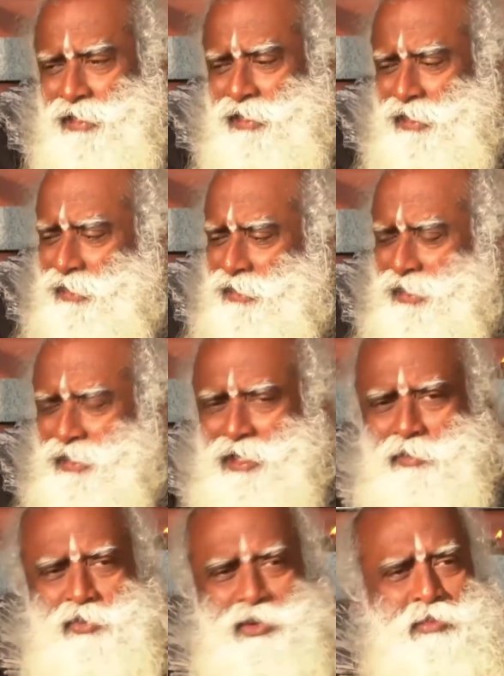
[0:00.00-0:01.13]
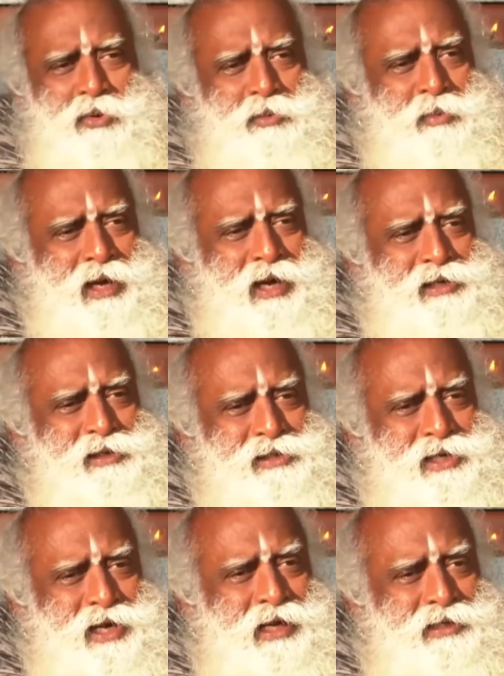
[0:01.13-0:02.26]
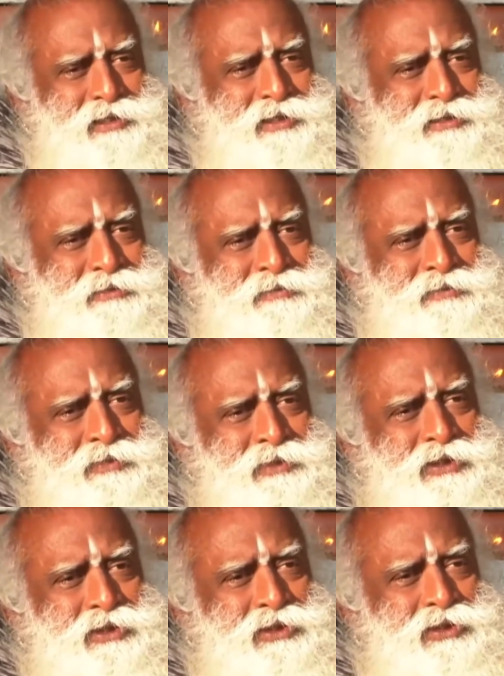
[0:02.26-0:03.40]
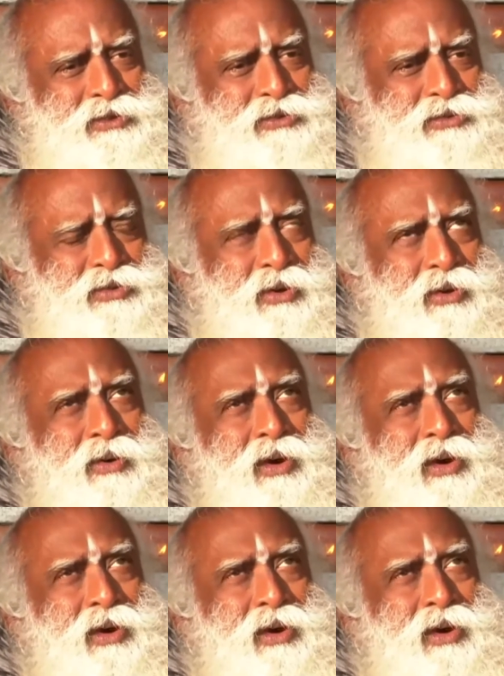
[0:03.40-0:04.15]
it ended up with both my ankles cracked. So